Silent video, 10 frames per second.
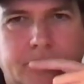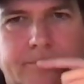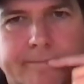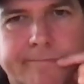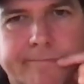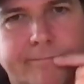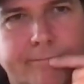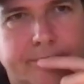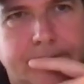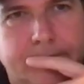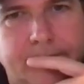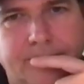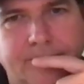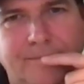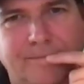
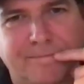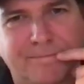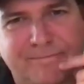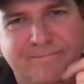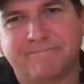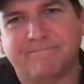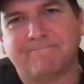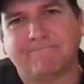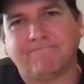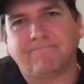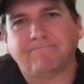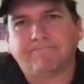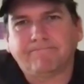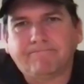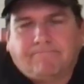
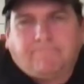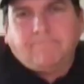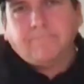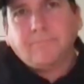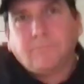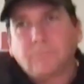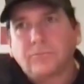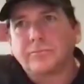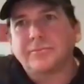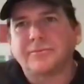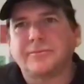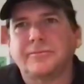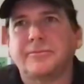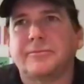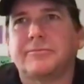
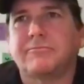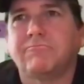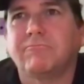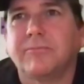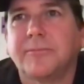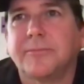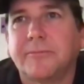[no speech]